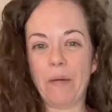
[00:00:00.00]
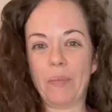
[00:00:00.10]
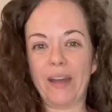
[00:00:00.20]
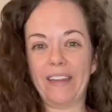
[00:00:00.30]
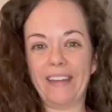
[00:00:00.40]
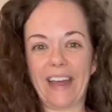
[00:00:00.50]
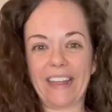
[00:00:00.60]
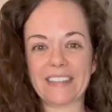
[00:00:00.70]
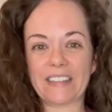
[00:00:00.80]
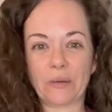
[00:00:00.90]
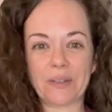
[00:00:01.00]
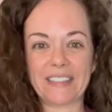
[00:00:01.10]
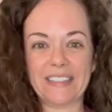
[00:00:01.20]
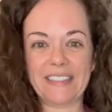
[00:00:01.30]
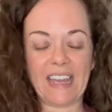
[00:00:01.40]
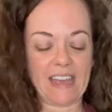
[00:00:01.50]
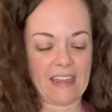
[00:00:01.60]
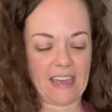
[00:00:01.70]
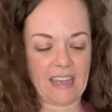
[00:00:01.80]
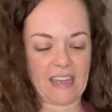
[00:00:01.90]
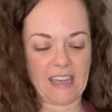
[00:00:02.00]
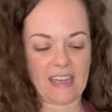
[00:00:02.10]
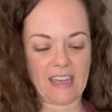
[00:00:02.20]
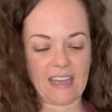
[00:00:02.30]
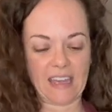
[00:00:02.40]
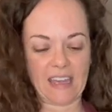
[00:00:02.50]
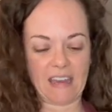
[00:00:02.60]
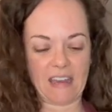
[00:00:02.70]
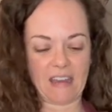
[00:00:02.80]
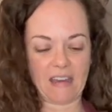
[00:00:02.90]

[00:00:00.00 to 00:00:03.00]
But I guess there was a day that he